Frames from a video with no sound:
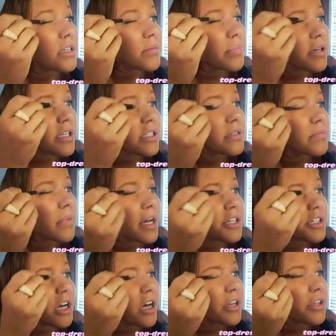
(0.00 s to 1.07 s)
Just going to put
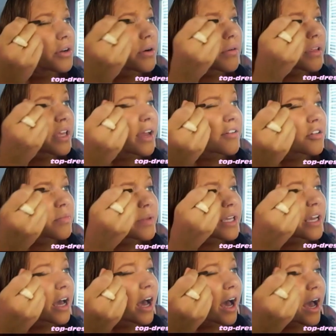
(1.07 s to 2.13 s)
as much on. You don't really
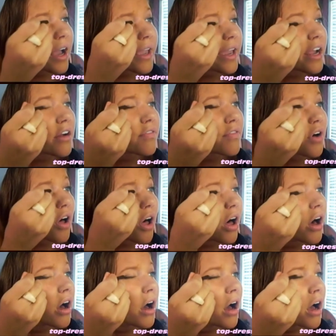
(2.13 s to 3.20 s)
have to be
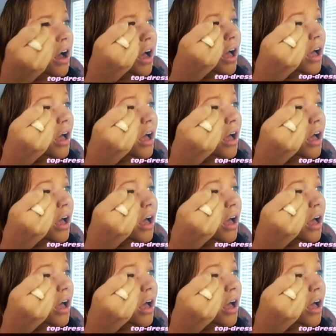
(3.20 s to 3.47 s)
careful.